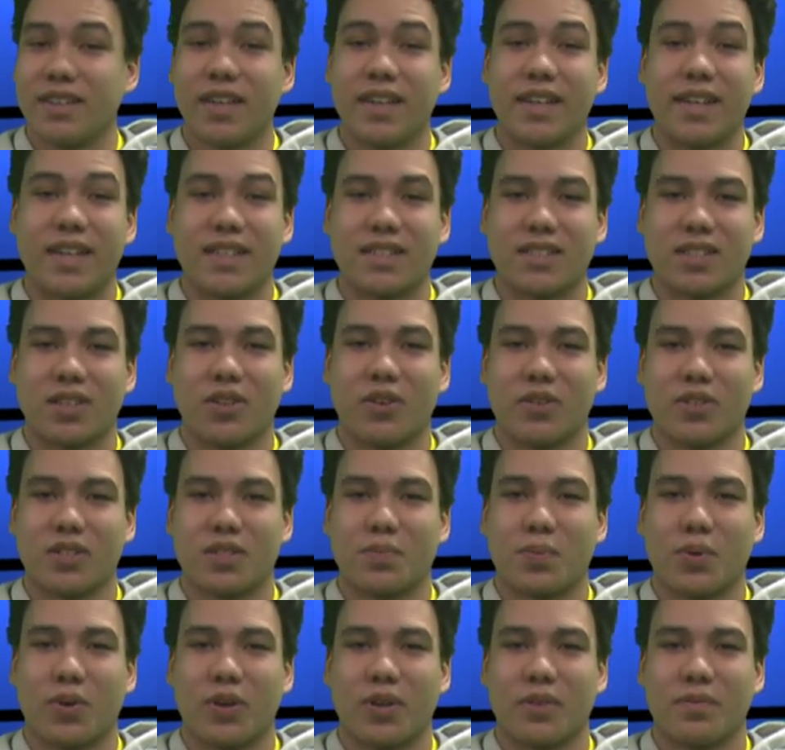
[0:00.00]
against
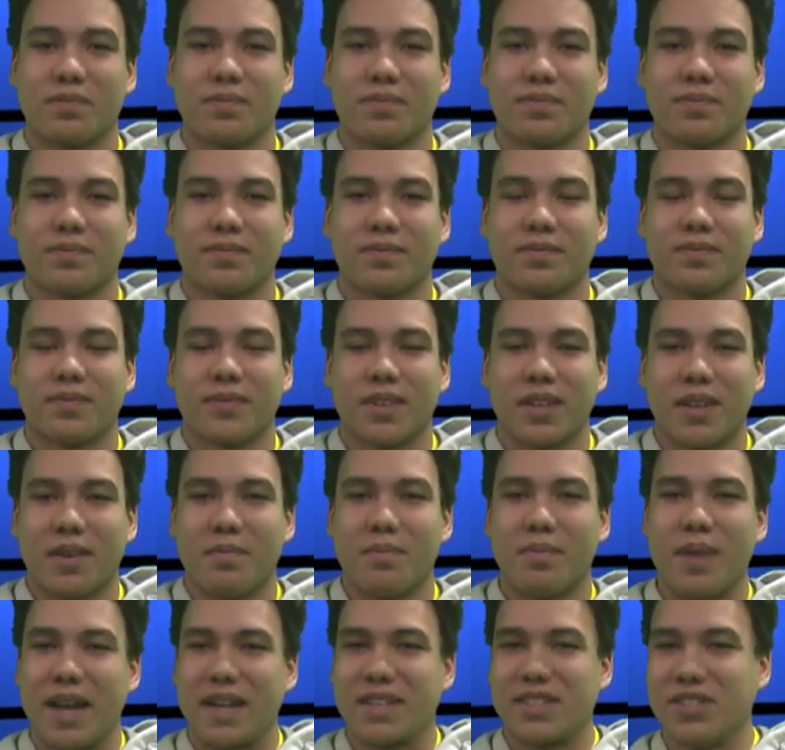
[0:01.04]
Logansport.
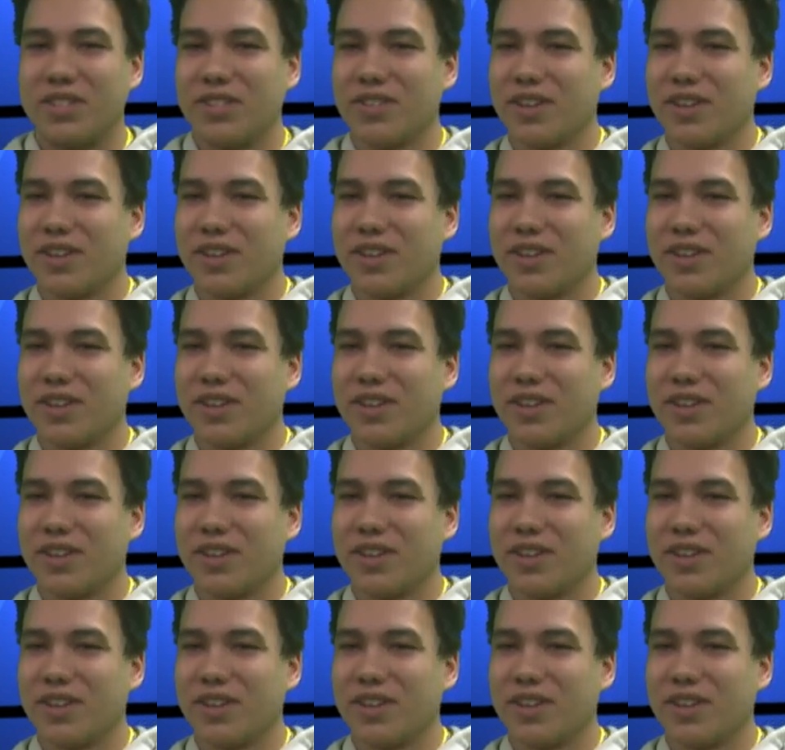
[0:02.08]
Back to your